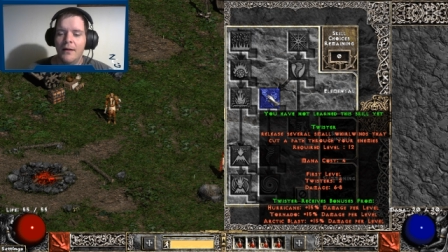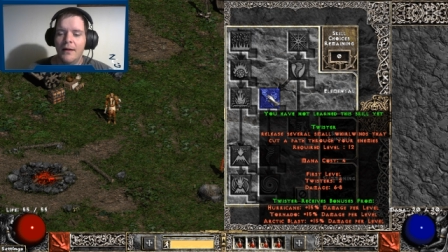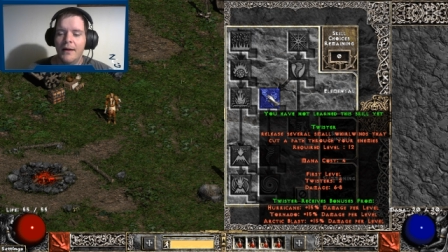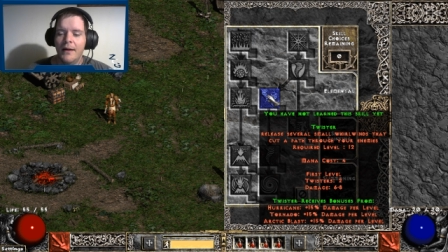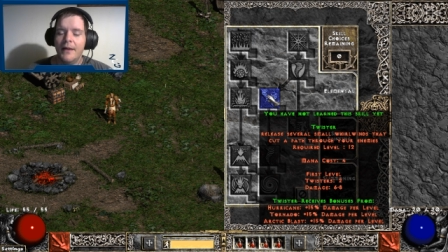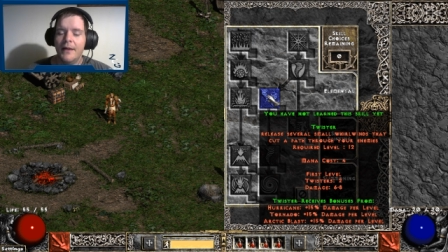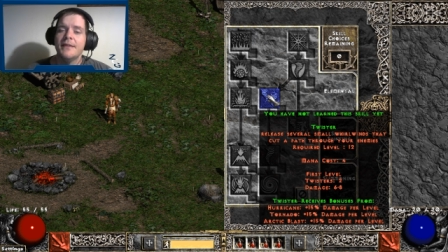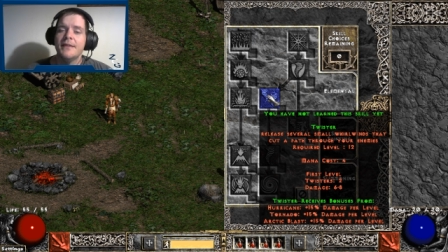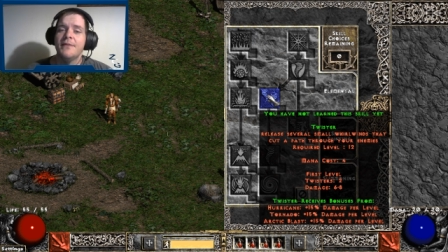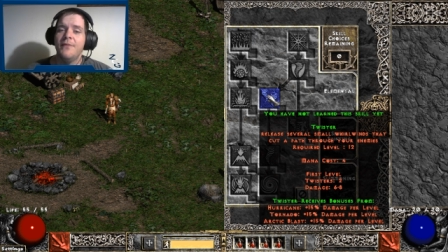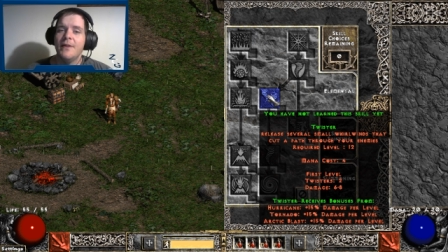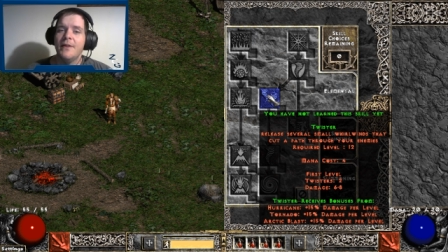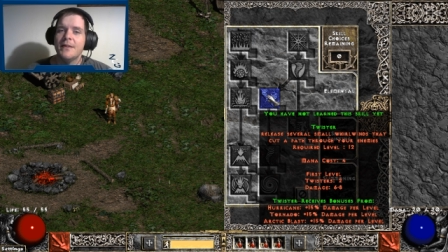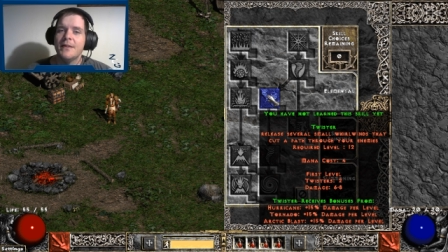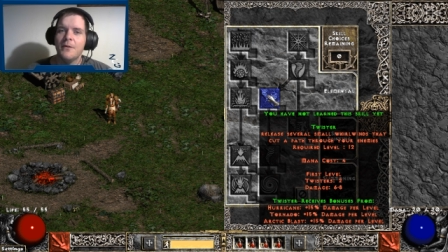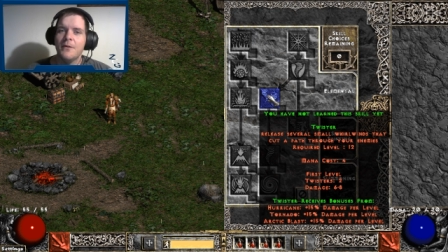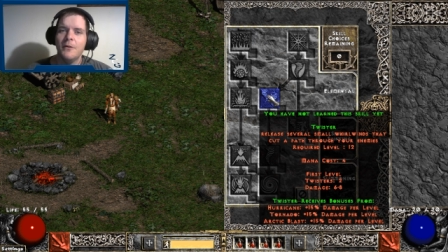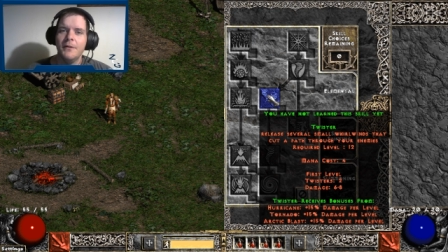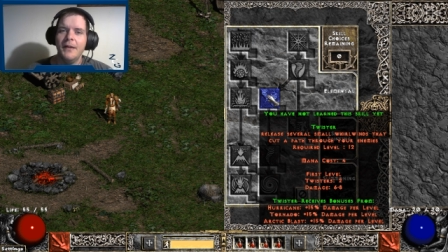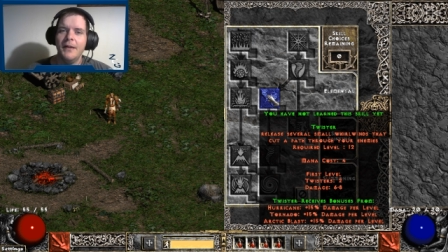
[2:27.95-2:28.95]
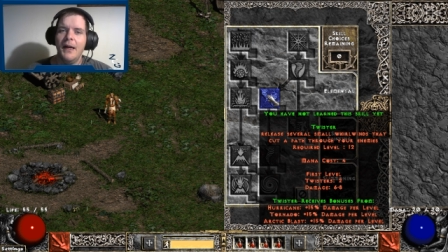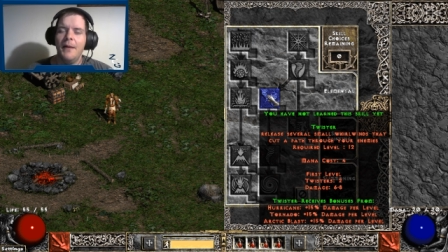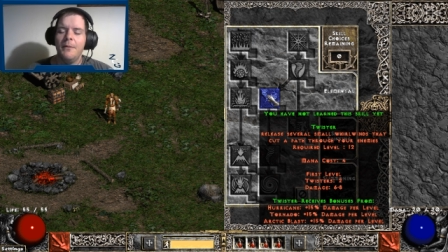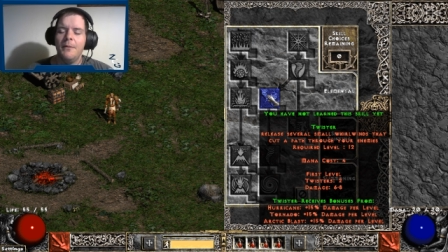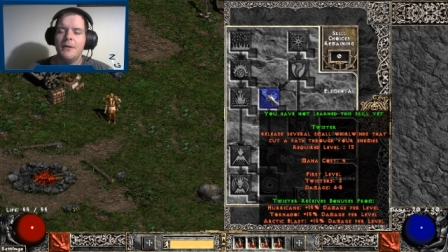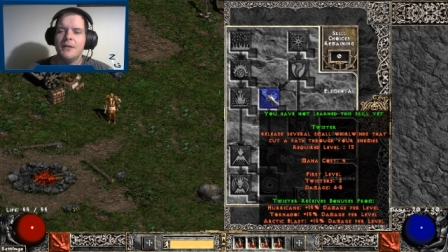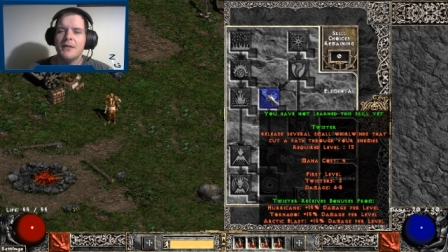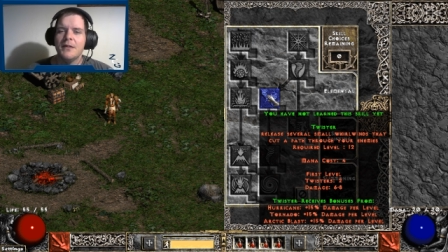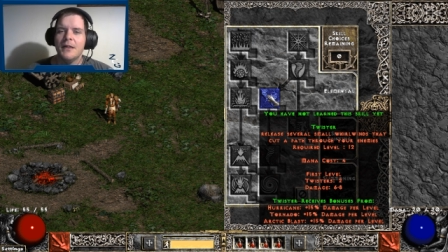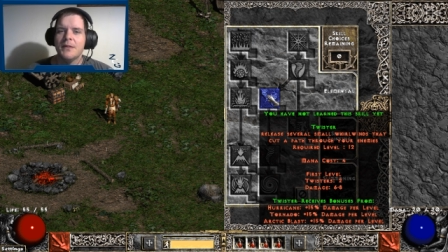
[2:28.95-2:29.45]
It is physical
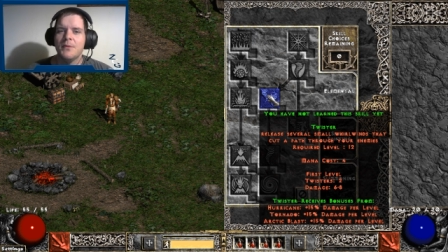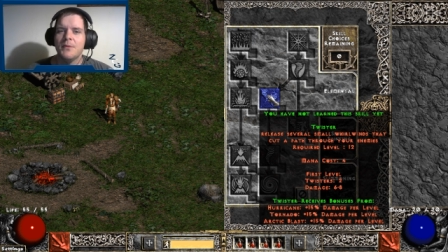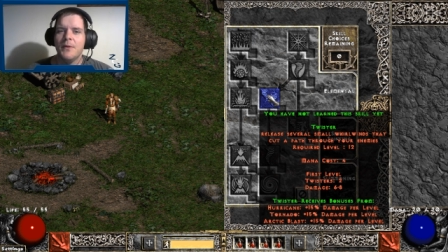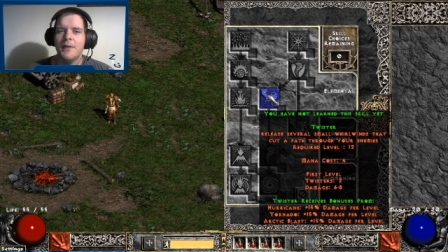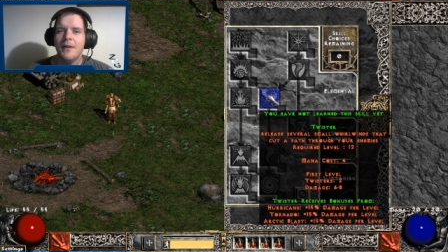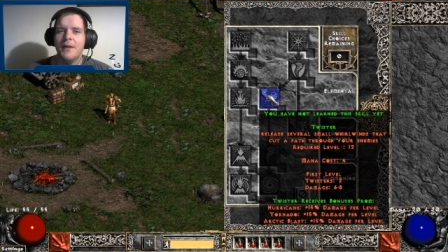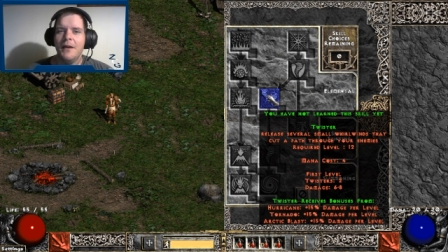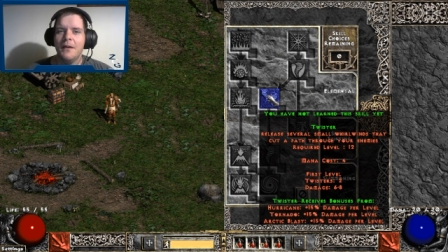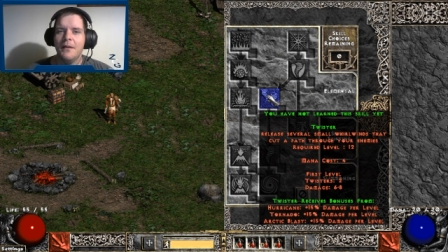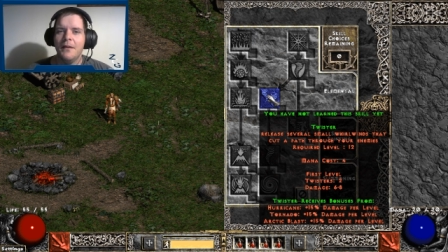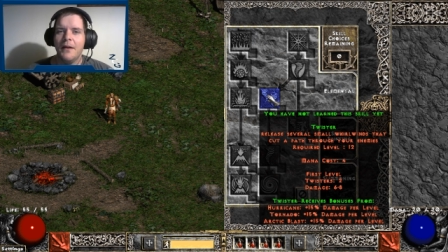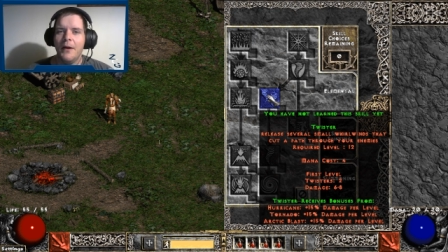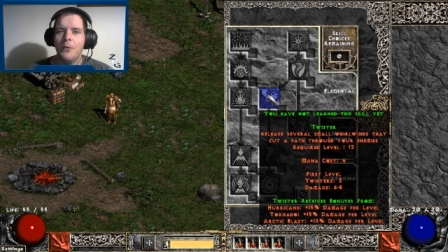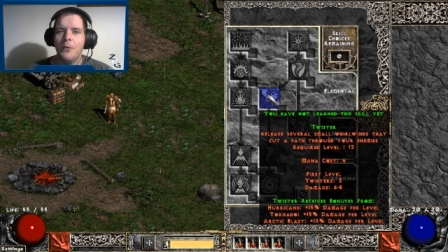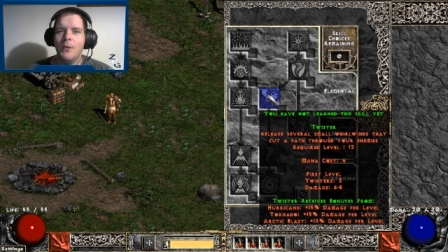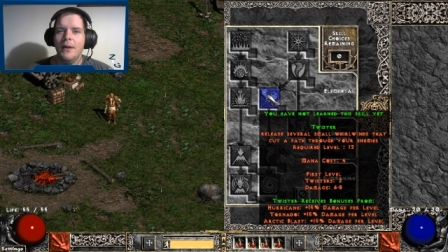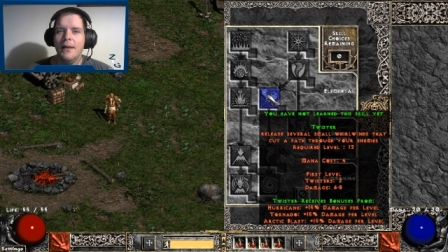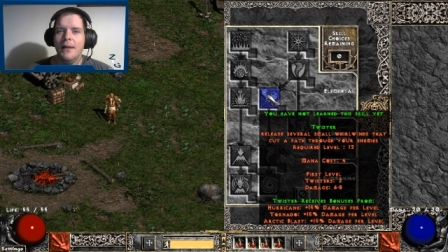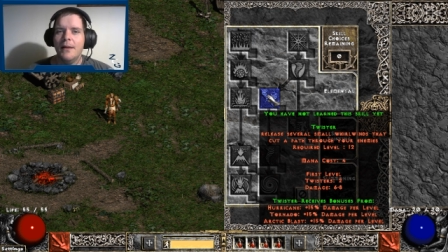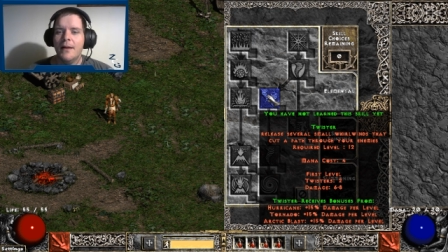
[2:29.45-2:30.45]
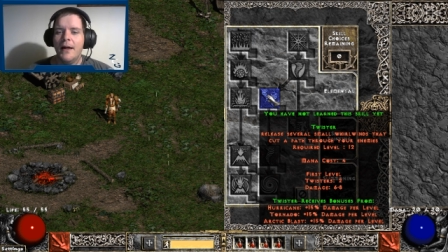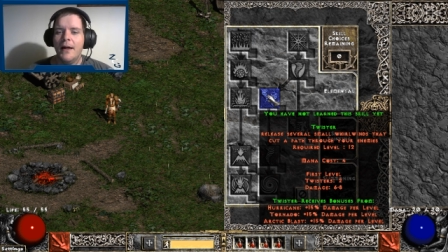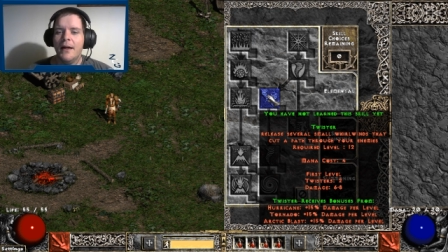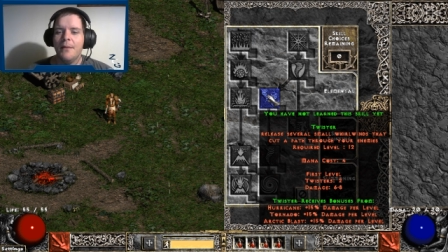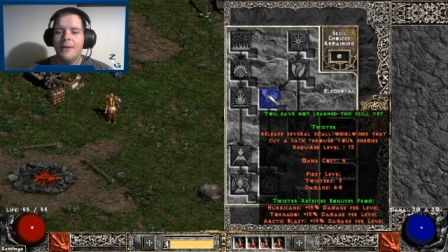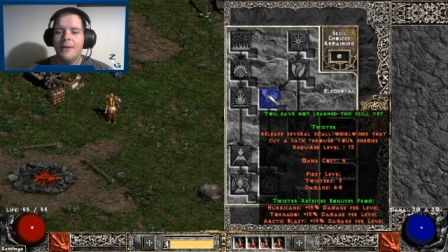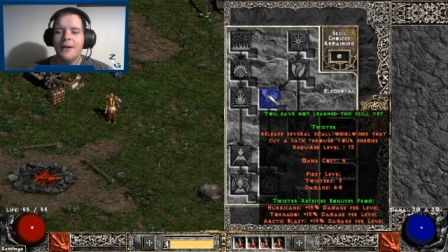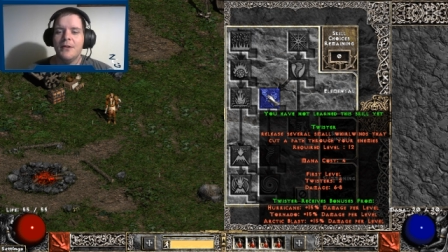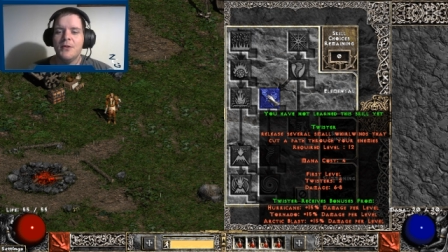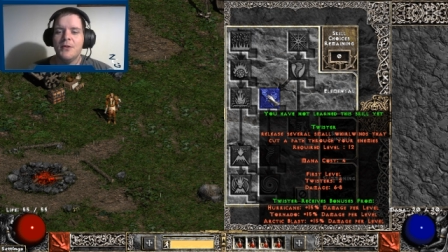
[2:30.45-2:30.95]
damage. That's one thing that I really like
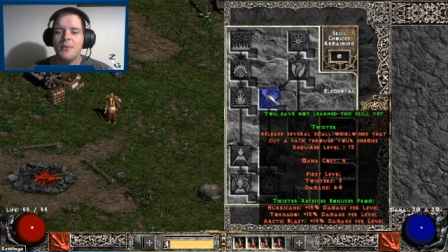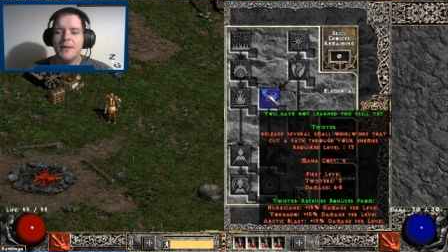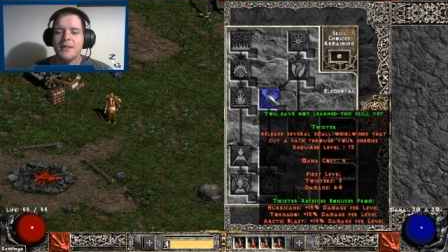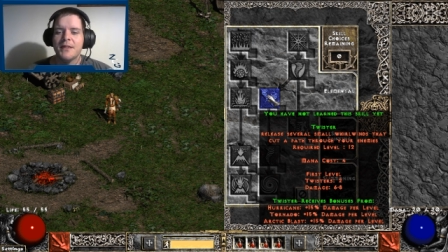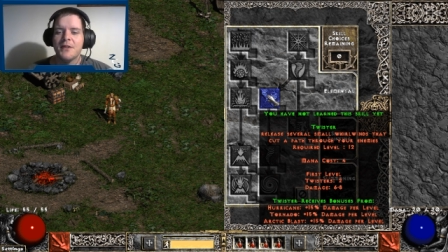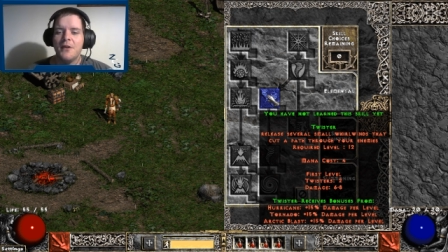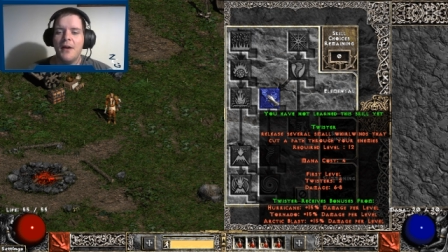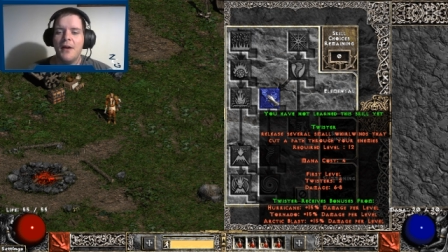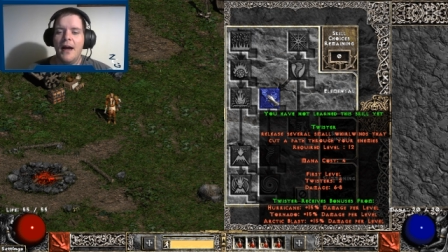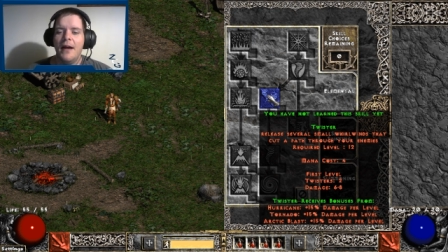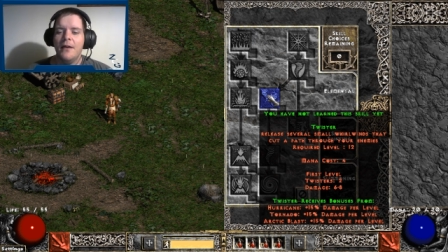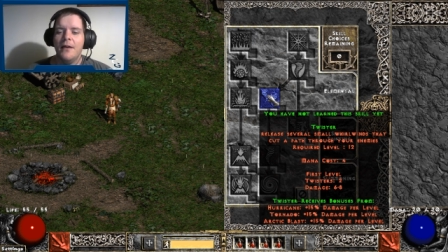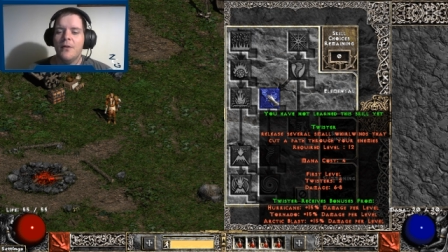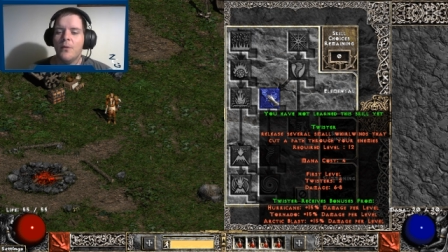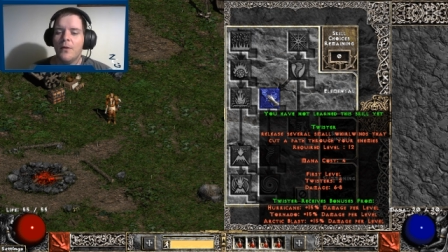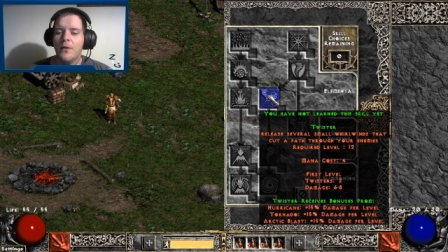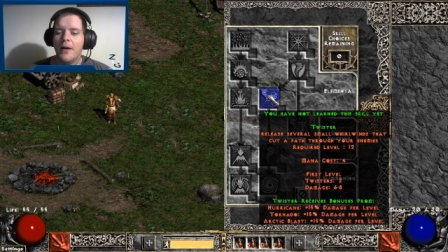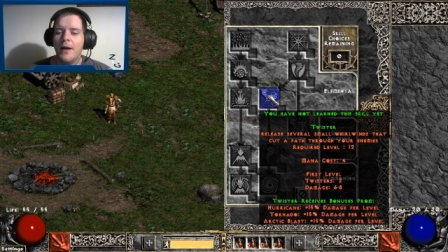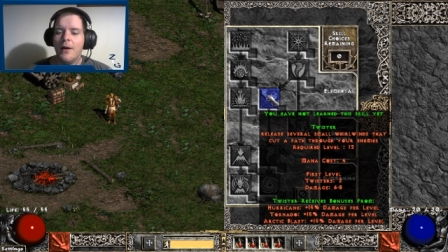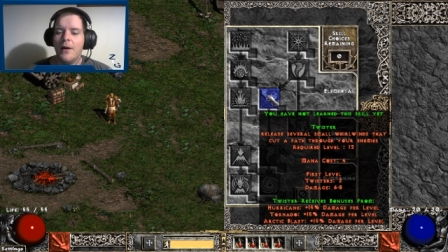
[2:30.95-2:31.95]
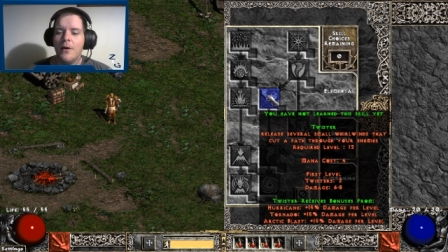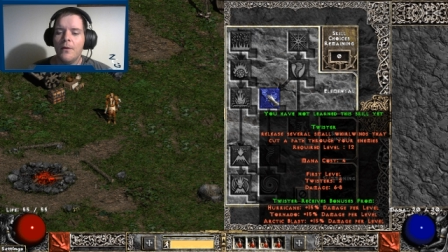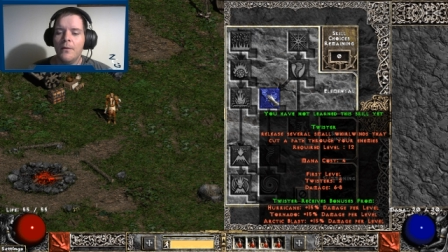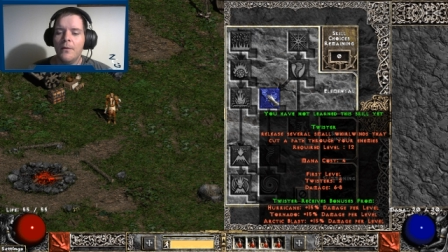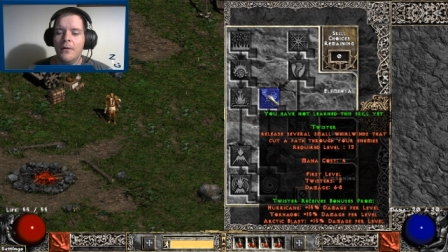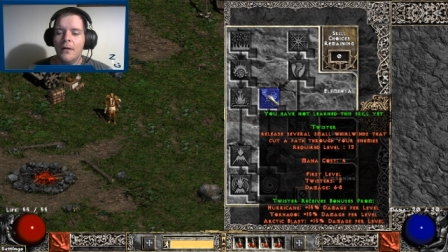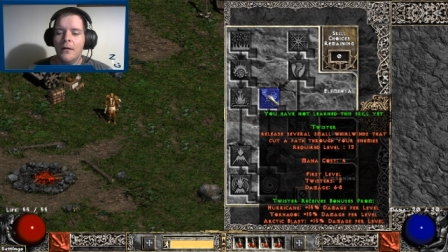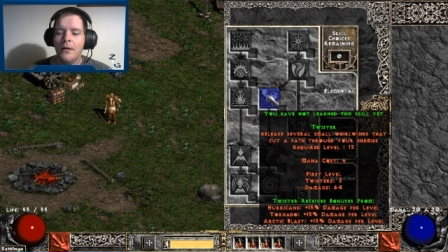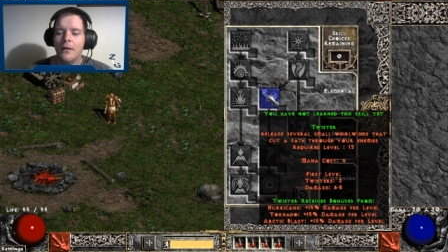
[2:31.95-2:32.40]
about Twister and Tornado.